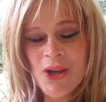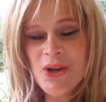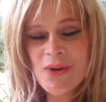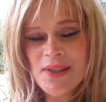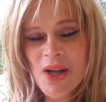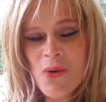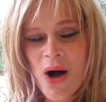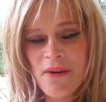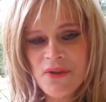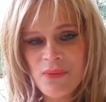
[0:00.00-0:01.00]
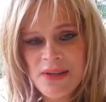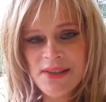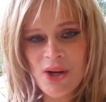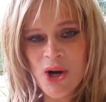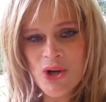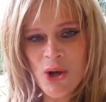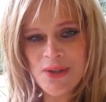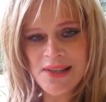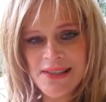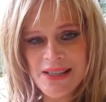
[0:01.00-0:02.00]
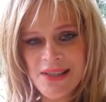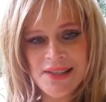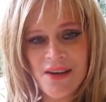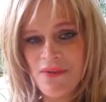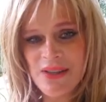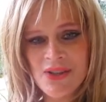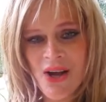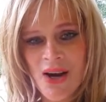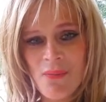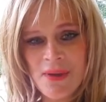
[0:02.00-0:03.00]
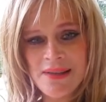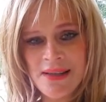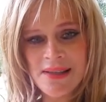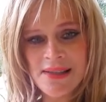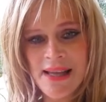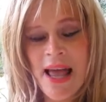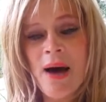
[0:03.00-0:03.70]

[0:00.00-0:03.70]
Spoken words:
You know, so often we stick our noses into stuff that's not our business.